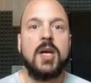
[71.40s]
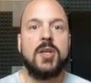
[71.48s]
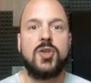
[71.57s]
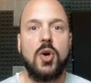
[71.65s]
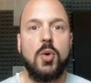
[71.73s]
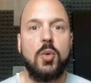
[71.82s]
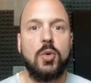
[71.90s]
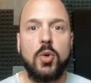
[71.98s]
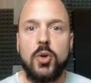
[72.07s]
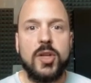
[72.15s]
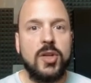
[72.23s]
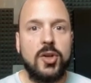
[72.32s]
So,
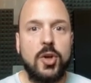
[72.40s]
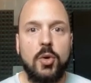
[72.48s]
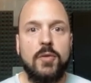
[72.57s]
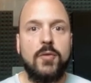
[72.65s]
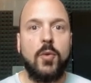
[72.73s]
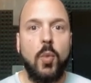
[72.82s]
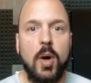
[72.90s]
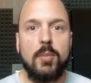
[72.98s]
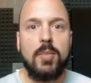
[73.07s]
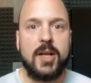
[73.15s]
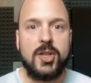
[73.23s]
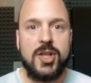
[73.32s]
learning to code for one
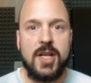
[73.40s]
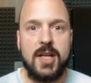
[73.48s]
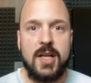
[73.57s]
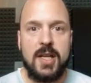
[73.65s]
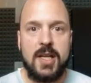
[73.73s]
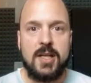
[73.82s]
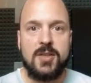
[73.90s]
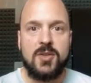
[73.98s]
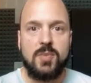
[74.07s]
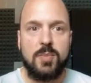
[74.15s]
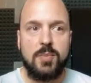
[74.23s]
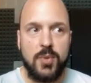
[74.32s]
blockchain
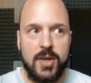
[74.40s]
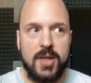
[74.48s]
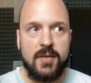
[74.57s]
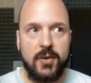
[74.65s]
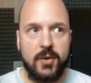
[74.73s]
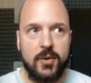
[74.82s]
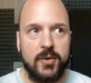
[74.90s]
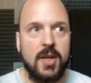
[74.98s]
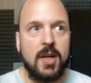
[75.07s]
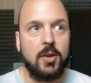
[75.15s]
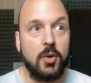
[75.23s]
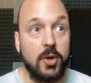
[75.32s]
is pretty difficult.
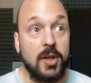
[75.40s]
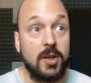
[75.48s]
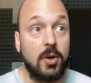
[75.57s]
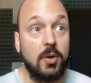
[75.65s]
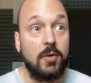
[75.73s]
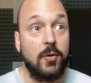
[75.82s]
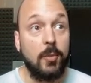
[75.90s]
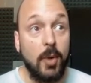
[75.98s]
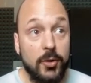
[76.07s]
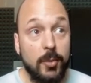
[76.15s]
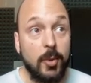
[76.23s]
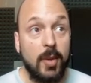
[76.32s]
Learning to code for
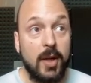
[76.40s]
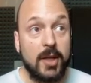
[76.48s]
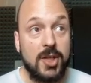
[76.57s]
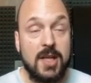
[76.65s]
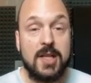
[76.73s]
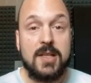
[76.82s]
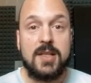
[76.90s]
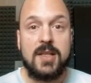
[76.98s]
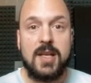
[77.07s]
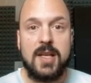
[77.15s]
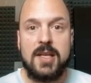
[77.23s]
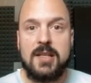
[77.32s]
multiple
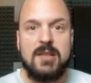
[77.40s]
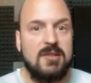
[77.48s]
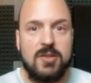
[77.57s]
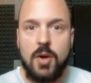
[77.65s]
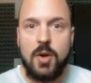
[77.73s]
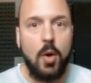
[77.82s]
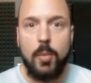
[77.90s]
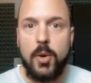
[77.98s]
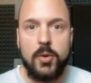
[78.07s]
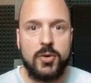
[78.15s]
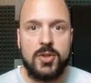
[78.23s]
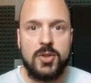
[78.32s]
blockchains is
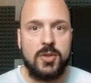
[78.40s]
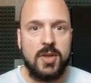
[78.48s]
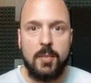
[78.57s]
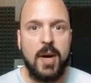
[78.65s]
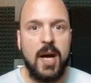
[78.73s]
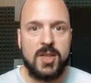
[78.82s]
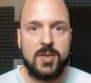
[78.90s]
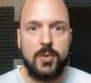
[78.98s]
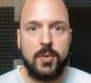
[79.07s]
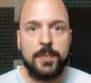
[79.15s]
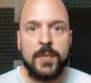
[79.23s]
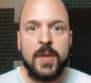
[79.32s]
almost
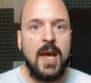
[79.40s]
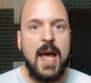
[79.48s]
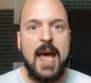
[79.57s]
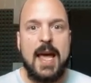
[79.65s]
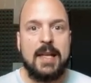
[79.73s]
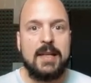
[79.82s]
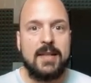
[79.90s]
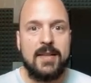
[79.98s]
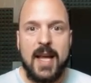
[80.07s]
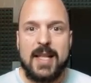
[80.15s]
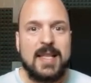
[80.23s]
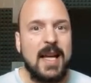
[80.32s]
impossible. And
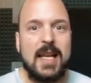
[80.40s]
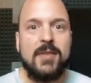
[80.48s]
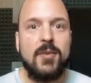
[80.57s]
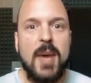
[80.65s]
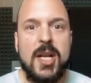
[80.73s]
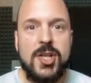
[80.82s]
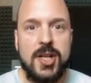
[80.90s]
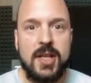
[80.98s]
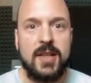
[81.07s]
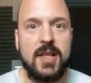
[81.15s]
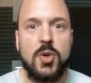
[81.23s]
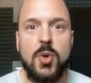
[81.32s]
that's not even
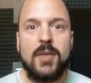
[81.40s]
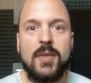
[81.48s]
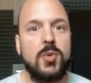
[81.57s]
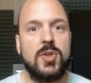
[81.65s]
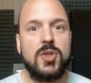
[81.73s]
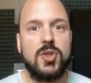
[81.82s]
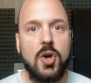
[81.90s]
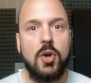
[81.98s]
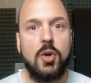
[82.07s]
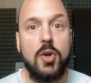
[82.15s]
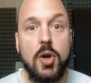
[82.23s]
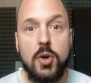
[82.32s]
mentioning that you have to
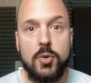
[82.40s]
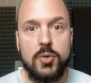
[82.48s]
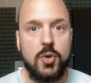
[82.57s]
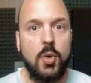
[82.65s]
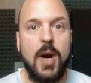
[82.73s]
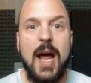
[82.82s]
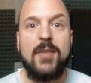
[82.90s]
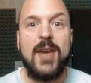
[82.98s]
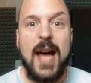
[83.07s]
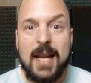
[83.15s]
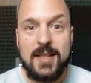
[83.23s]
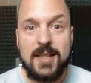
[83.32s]
install nodes or have
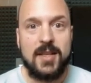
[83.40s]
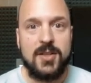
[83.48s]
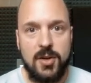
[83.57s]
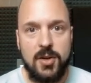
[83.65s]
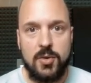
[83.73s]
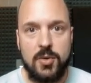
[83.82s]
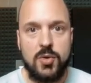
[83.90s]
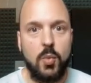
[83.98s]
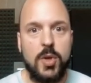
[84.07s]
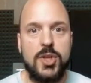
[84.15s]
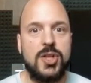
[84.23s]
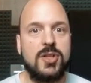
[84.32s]
access to nodes,
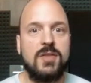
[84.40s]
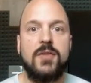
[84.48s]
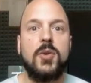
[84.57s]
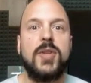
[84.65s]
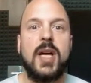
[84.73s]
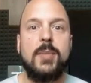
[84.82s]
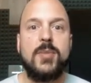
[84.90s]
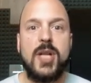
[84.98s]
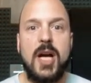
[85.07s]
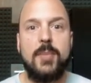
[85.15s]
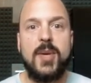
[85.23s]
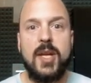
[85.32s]
which is a full full-time
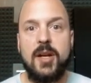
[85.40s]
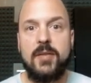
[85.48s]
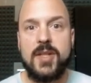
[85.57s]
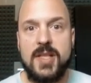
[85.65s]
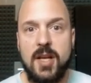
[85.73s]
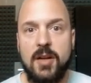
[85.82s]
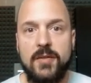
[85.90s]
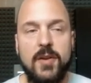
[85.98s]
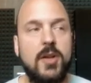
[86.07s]
job in and of itself.